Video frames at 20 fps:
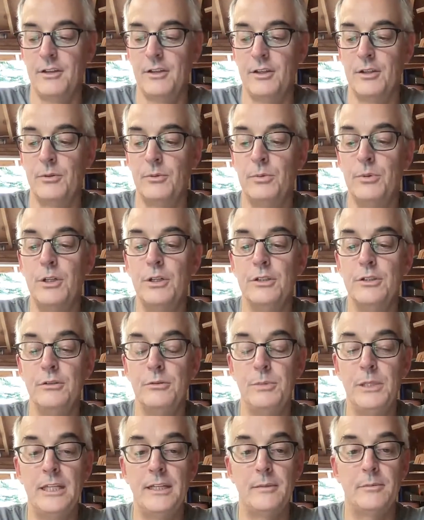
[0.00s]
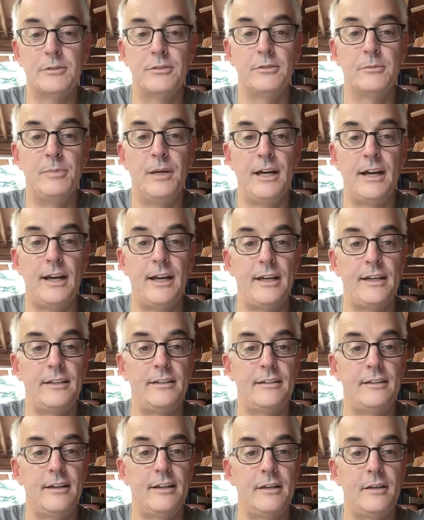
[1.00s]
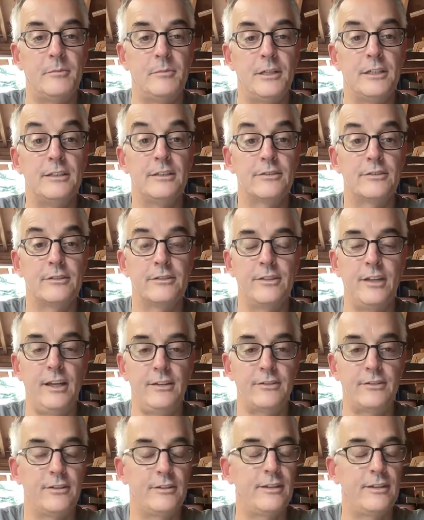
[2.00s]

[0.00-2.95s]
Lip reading: will you be able to buy additional sections?